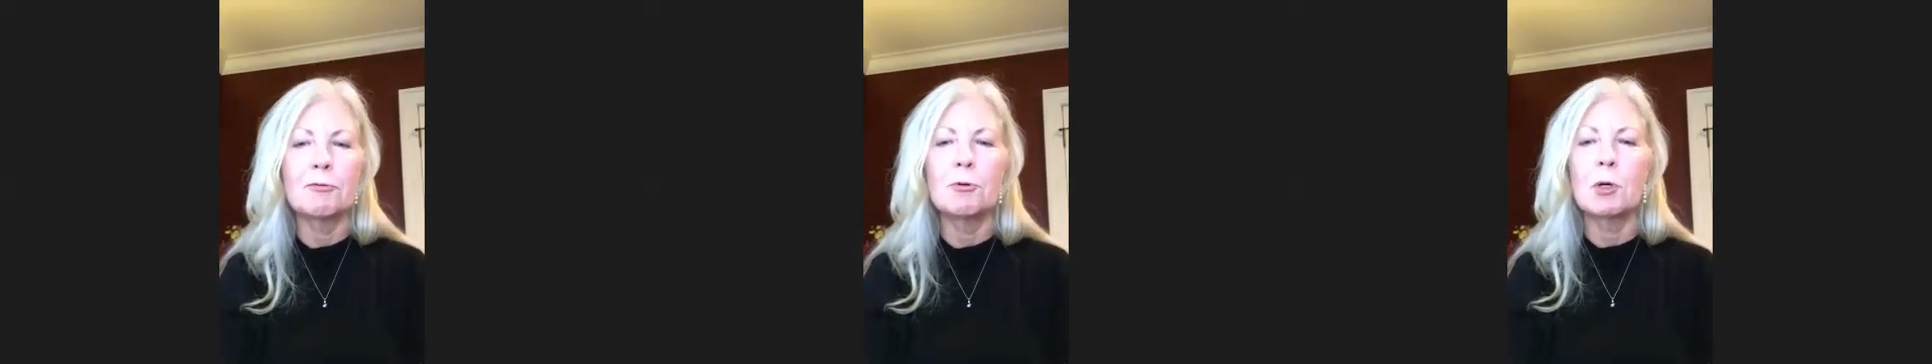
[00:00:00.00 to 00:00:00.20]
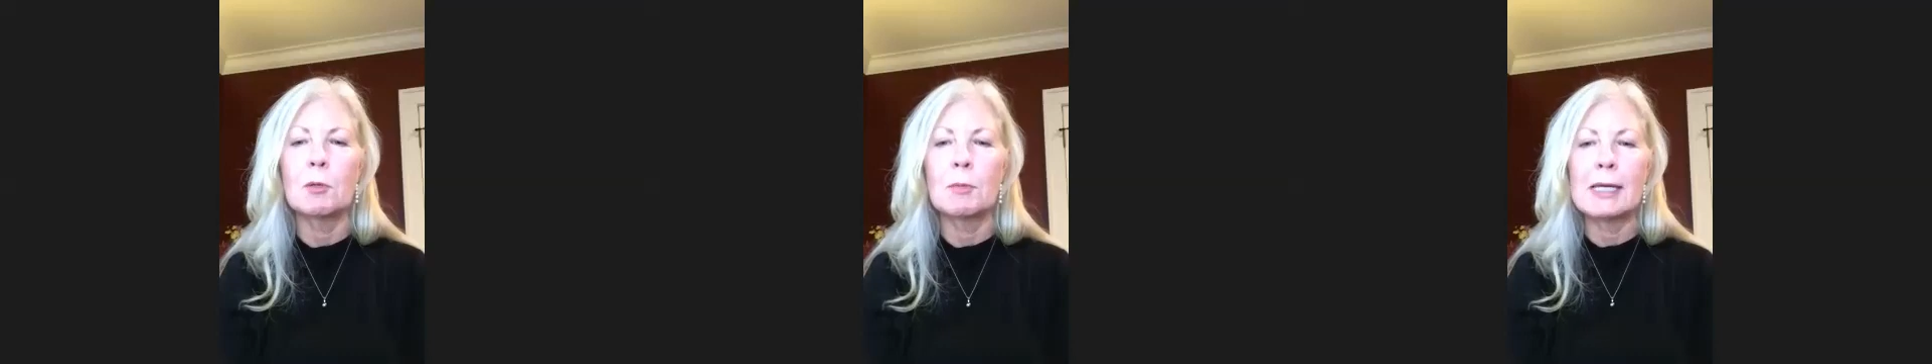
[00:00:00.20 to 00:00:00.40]

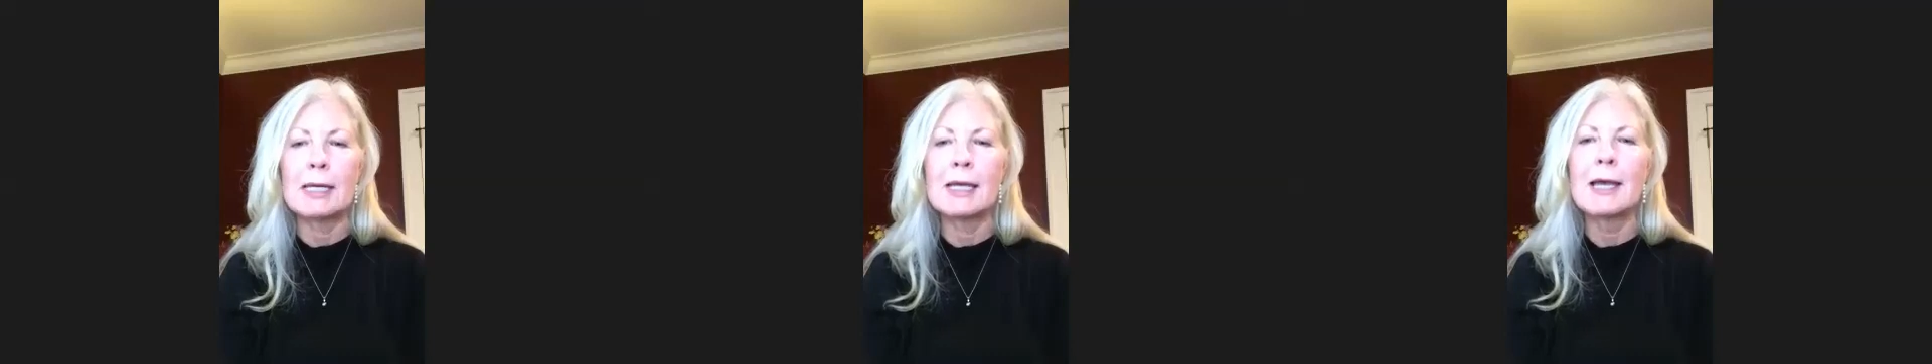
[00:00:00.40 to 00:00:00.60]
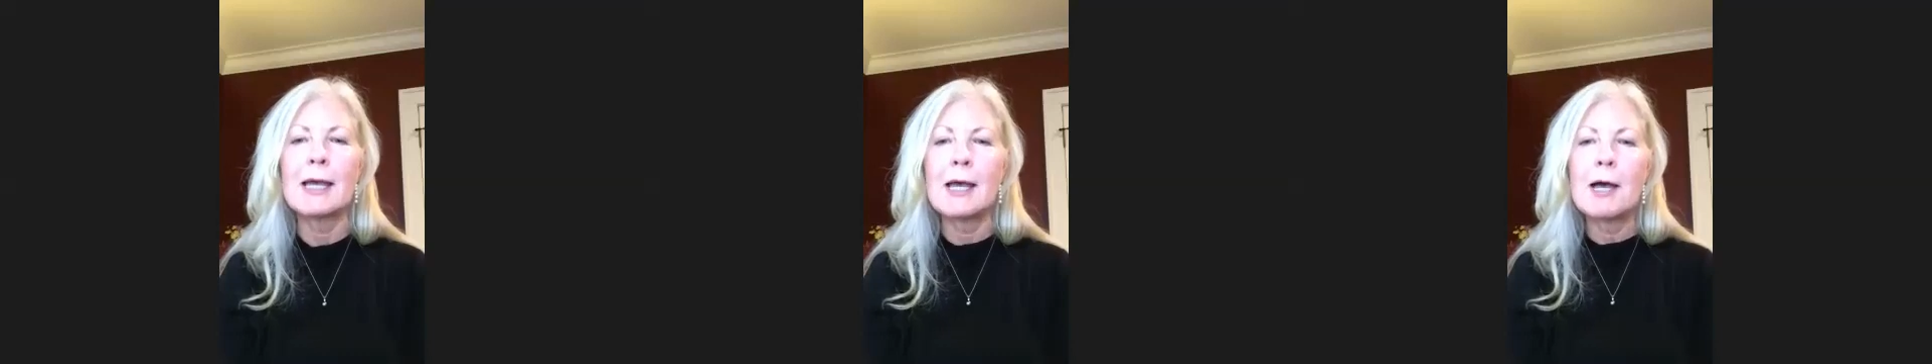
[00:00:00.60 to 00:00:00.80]
for
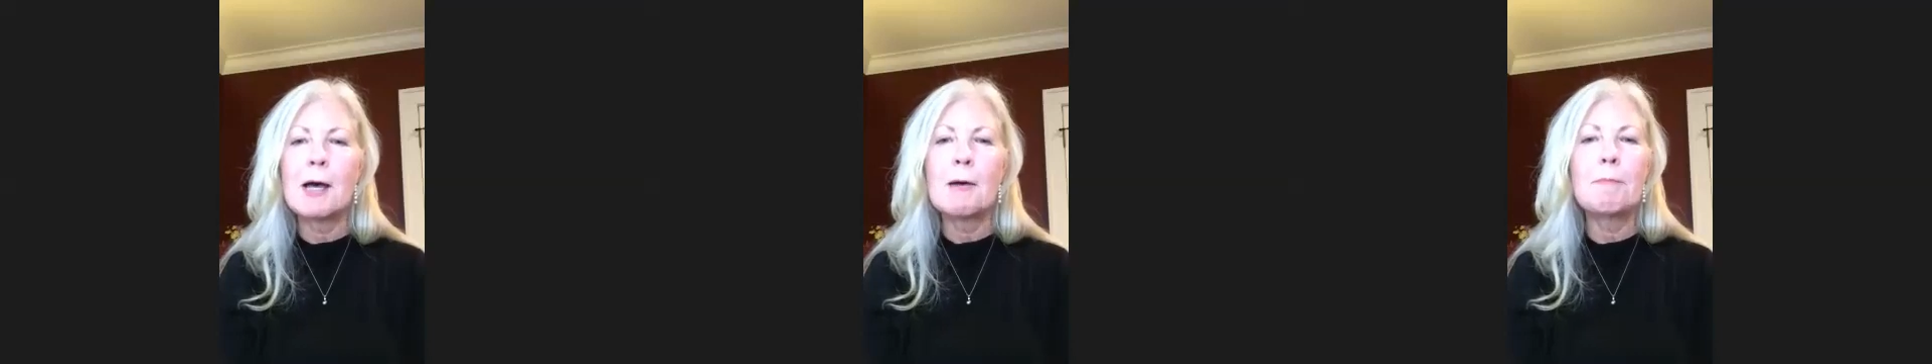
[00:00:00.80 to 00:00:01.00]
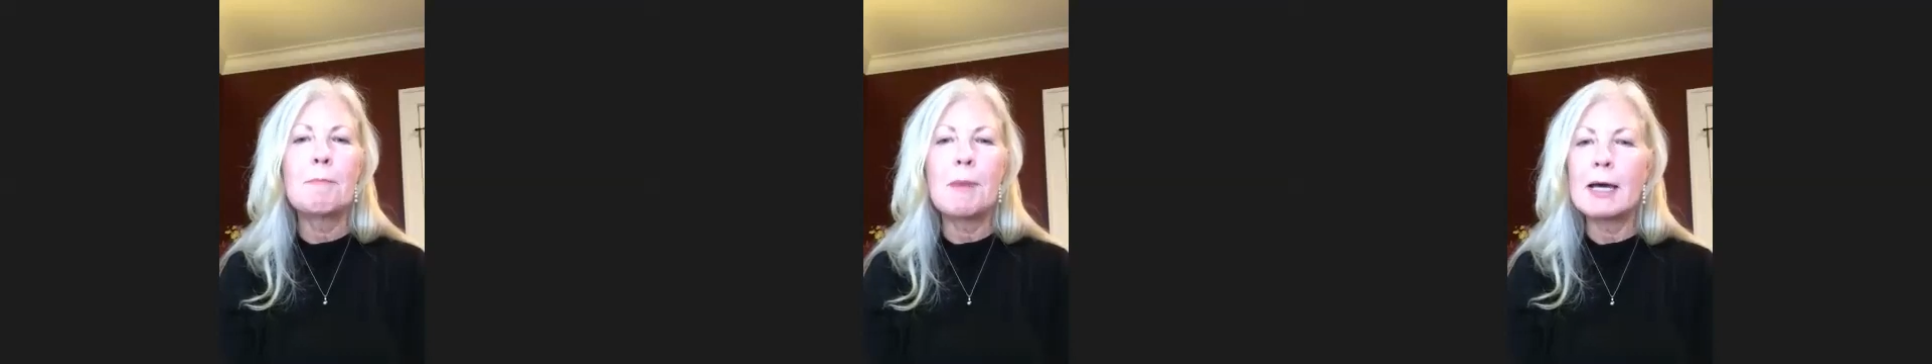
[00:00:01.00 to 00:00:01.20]
me,
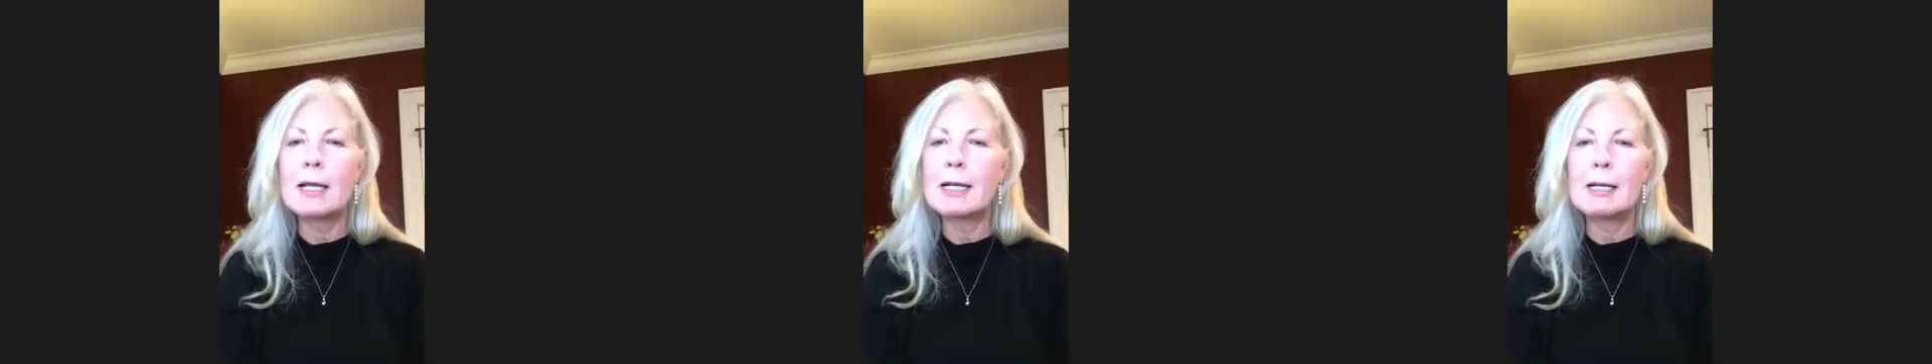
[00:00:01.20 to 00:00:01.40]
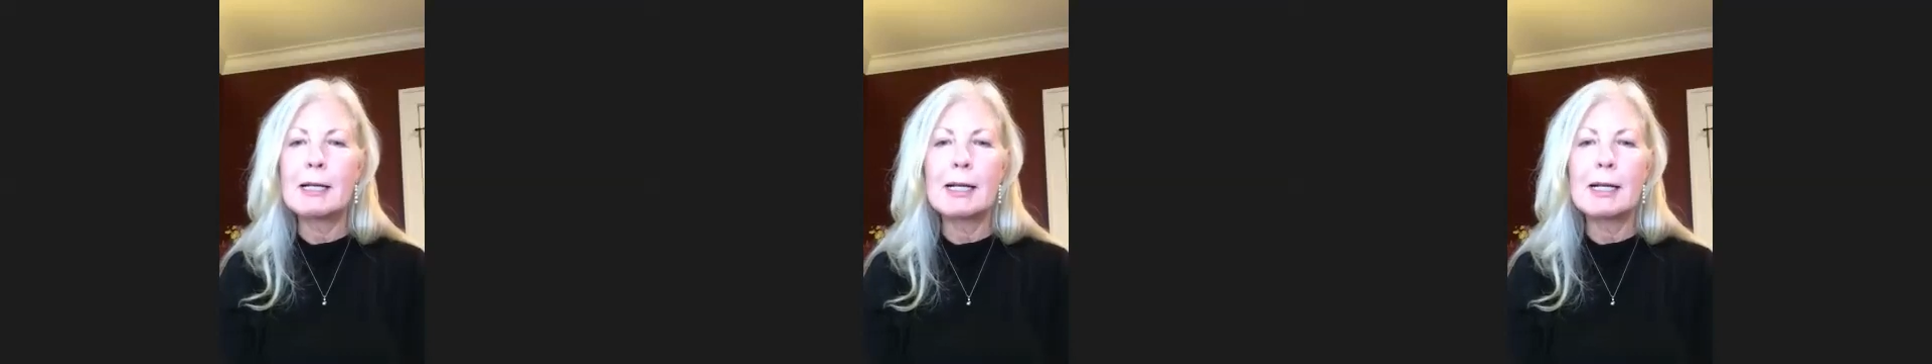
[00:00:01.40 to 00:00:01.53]
but